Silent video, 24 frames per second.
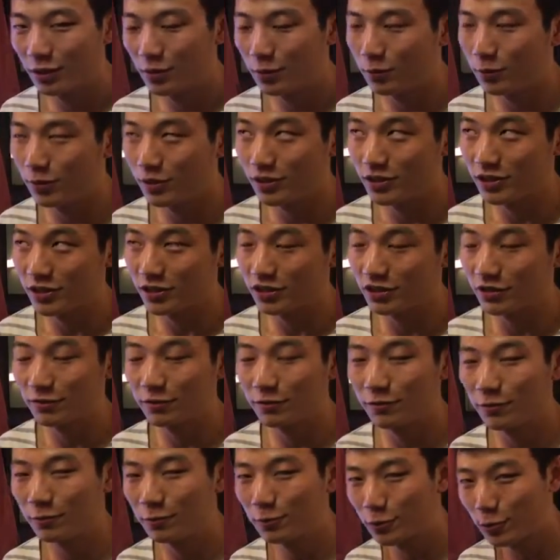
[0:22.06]
which is a
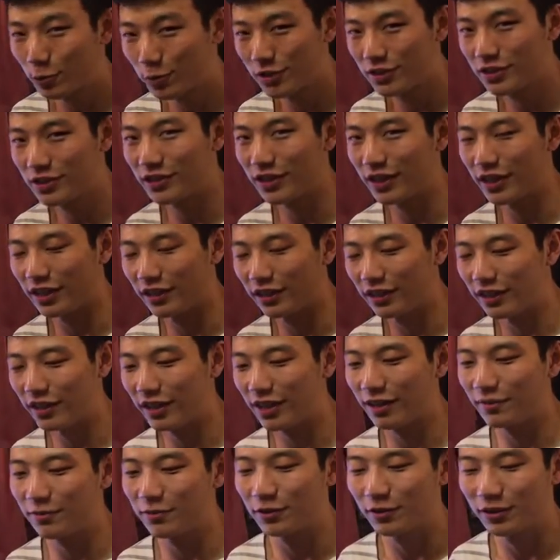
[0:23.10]
fourth state
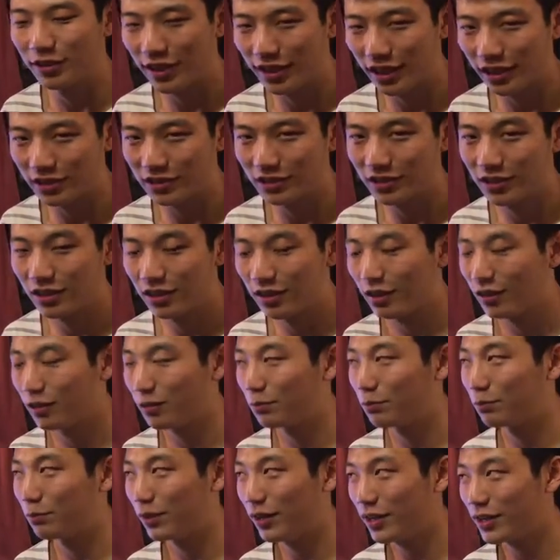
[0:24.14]
after gas.
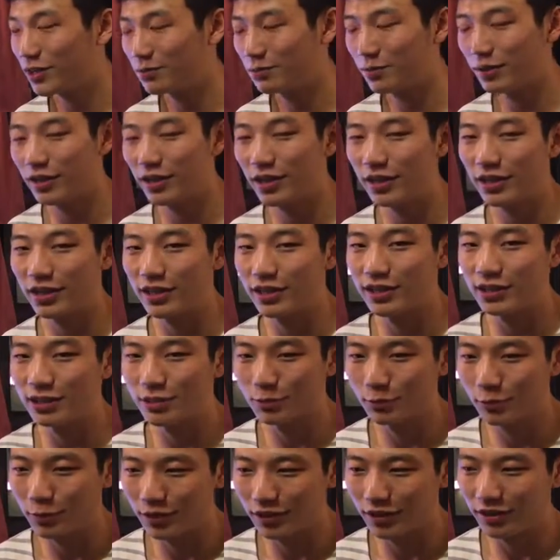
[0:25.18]
Plasma
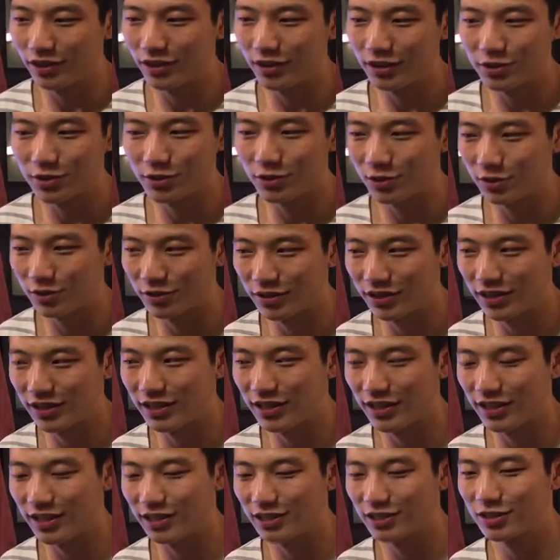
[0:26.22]
is when electron
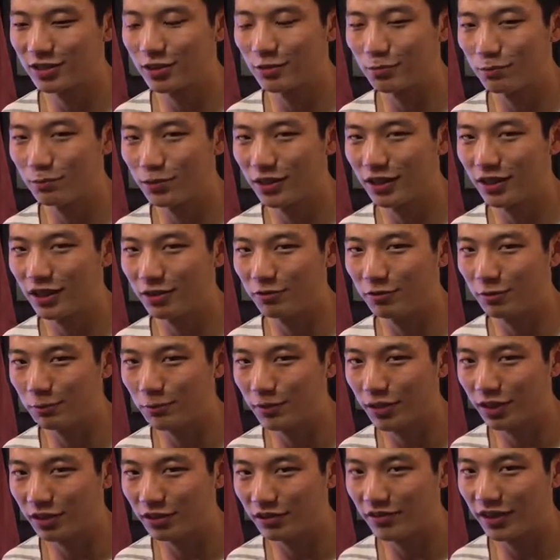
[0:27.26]
is completely ripped
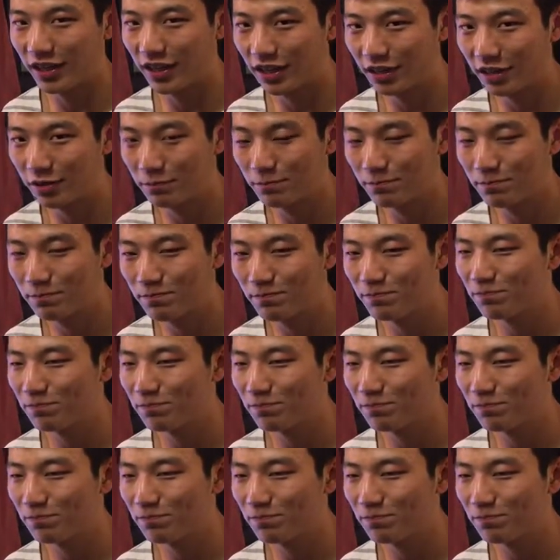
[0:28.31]
out of the atom.